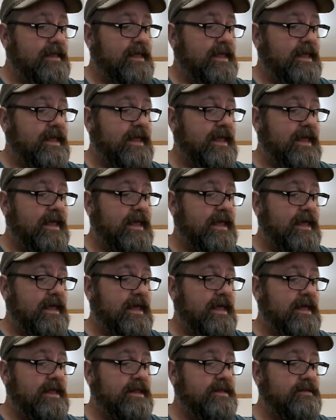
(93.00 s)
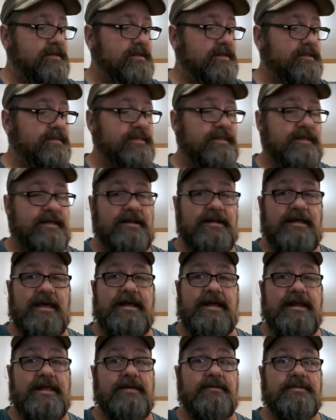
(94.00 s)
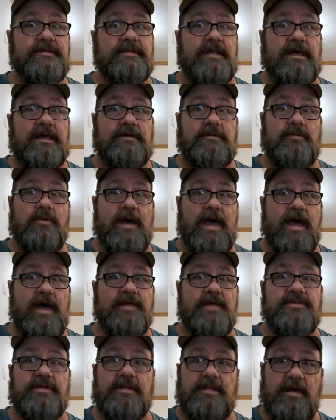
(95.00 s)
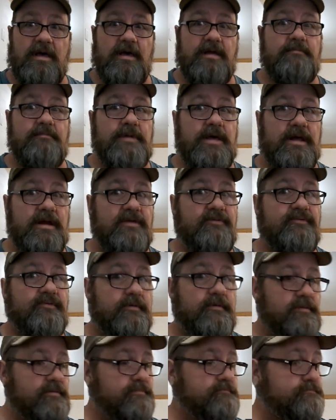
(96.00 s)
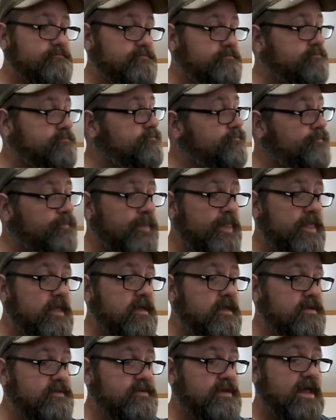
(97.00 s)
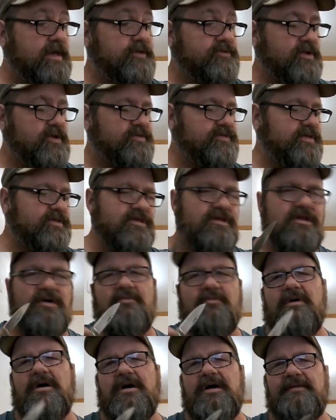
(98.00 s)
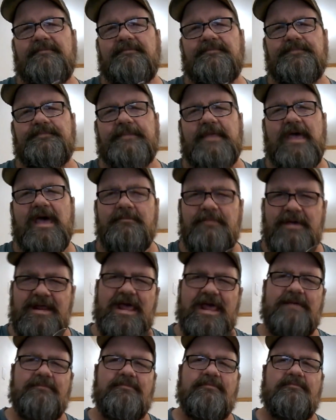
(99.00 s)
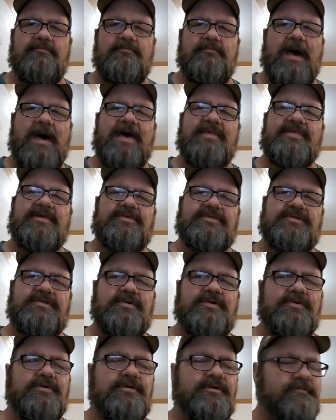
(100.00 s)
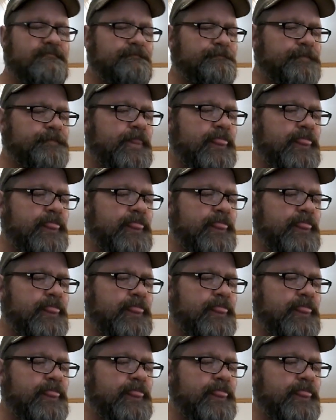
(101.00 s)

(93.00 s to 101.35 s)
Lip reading: And the lady was like, wow, that's a lot of money for texture. I said, you know what? I've been aiming to buy this tool.